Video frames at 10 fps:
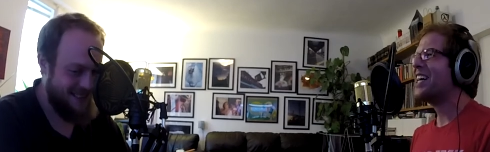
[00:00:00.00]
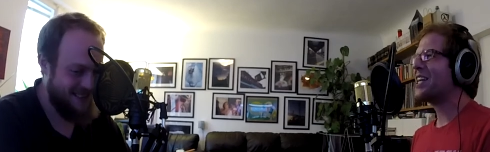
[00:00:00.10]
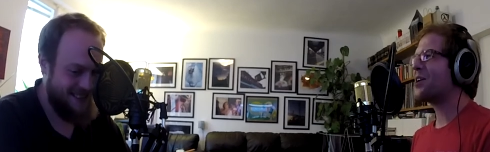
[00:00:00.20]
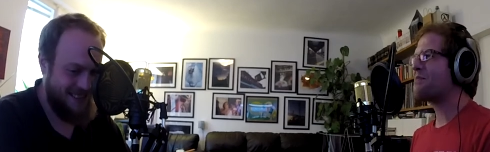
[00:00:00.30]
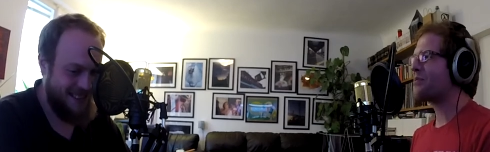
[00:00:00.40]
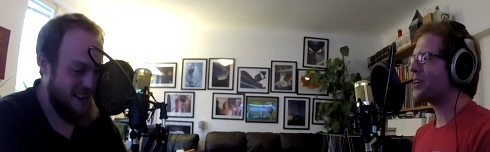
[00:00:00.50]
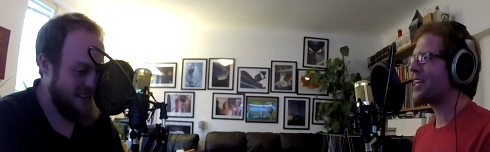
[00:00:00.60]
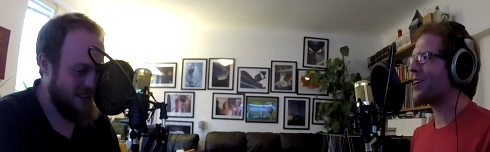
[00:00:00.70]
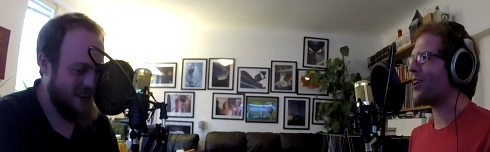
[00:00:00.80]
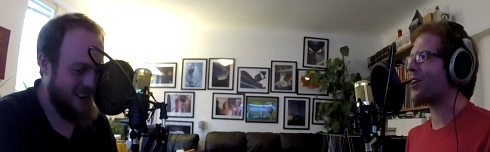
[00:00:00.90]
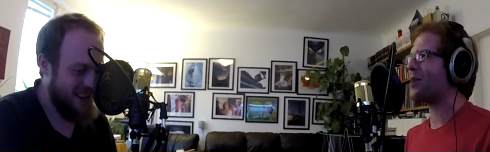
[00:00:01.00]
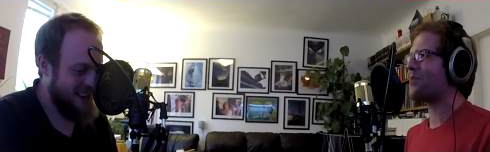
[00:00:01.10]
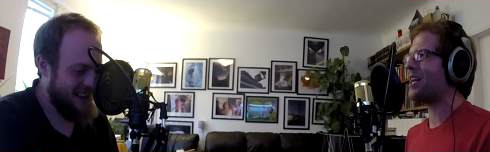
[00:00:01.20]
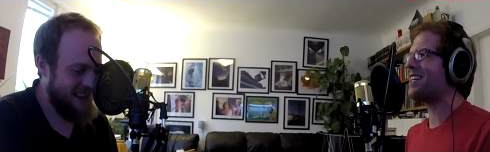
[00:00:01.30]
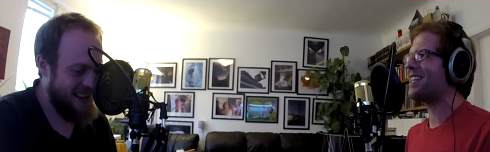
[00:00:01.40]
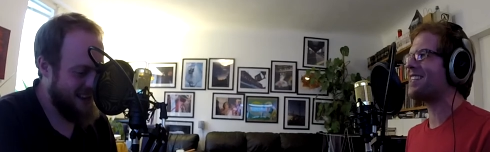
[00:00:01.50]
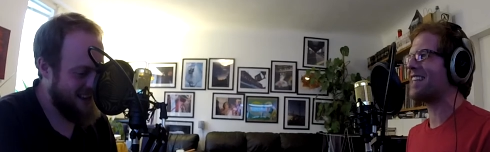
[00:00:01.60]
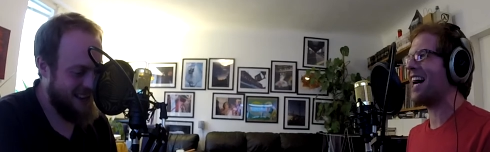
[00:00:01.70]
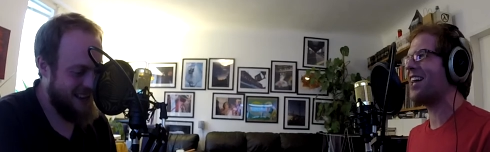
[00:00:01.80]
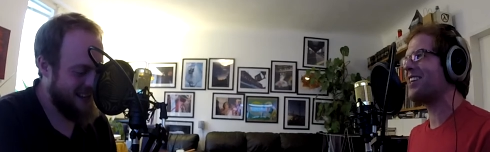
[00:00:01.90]
Speaker 1: Your precog abilities
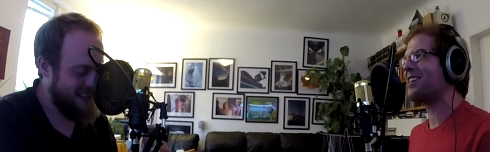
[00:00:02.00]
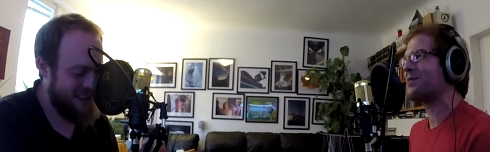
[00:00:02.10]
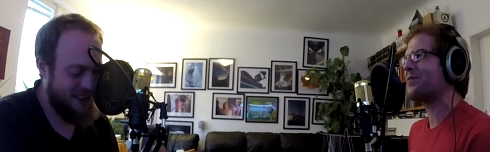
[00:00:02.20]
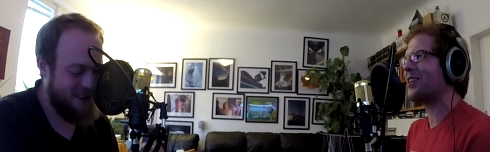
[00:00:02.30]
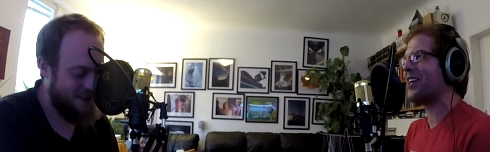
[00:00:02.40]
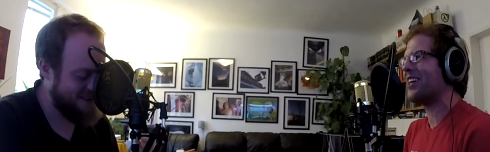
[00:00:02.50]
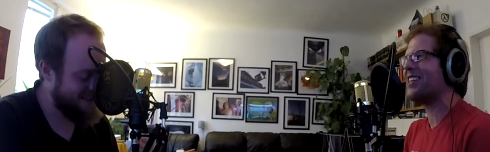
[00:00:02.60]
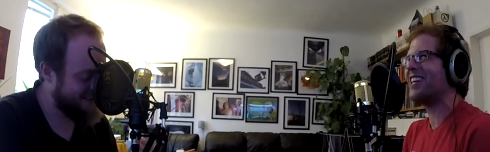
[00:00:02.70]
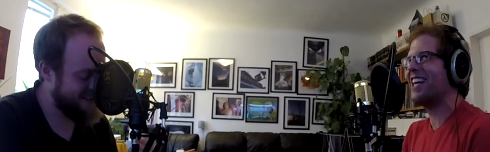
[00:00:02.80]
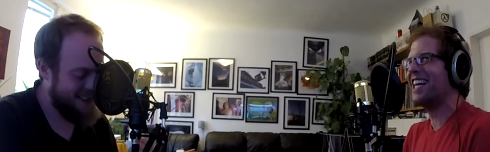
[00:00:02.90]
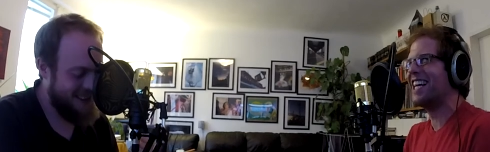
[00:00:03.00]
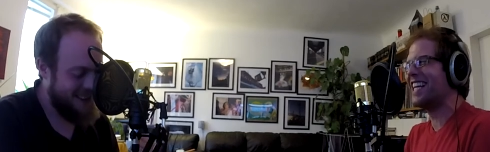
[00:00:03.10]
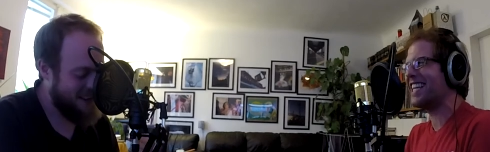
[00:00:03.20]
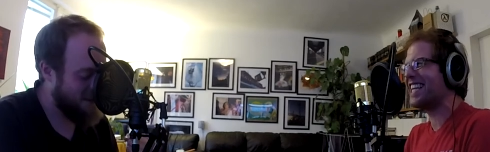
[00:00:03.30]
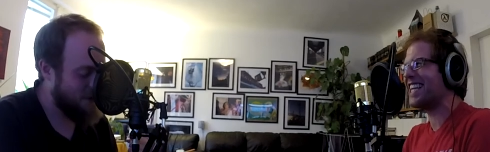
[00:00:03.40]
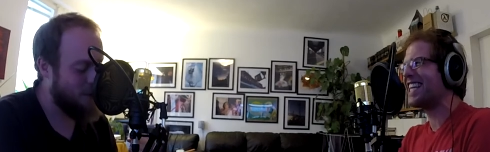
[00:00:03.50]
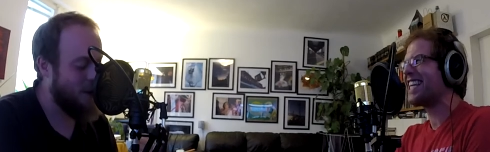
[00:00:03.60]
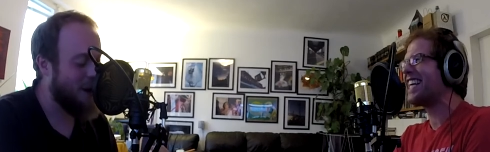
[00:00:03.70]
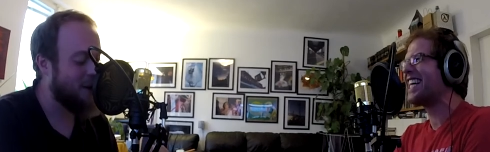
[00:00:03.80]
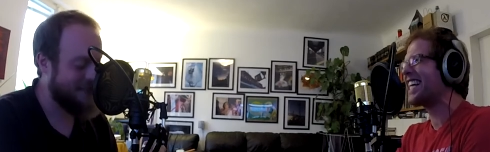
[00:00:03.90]
aren't this.
Speaker 2: You
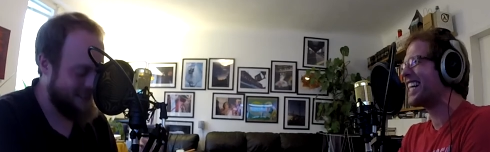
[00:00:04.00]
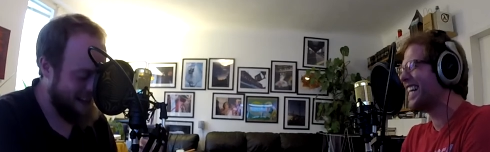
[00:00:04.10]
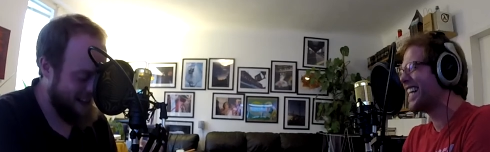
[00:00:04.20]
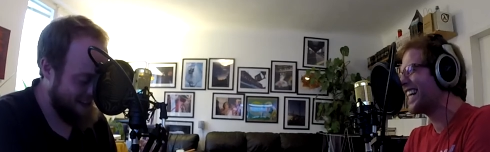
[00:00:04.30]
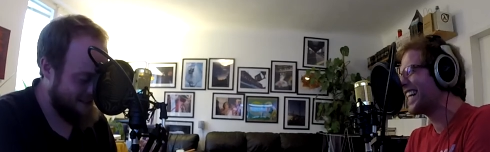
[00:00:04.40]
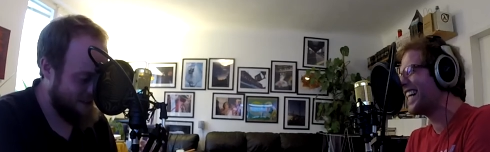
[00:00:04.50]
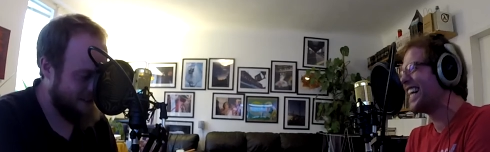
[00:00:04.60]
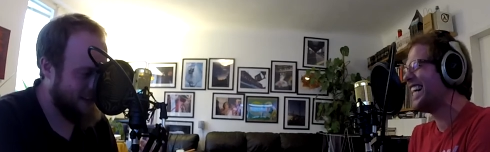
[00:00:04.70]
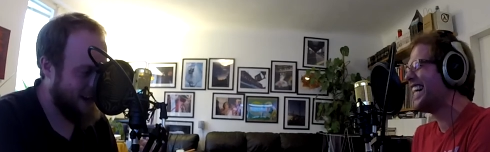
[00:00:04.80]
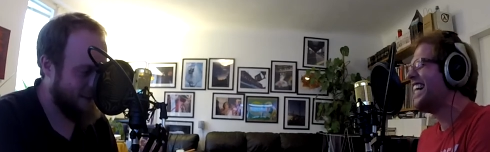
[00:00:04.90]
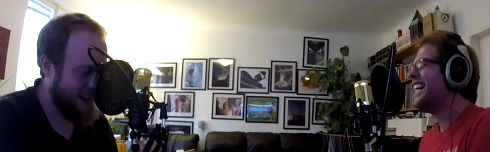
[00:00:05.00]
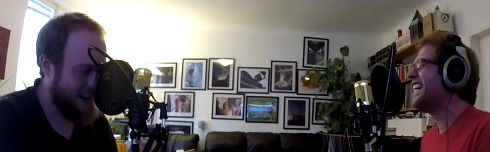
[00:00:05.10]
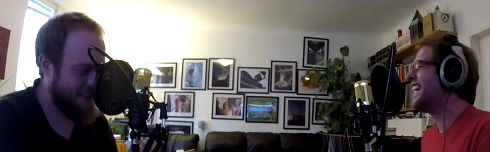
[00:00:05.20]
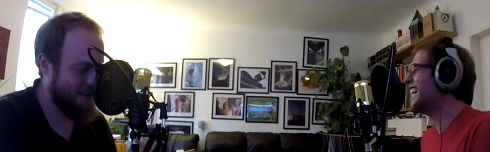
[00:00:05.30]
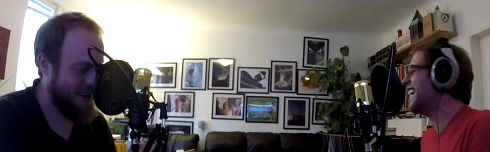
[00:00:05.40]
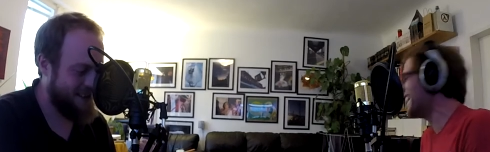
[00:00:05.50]
will see this one coming, I swear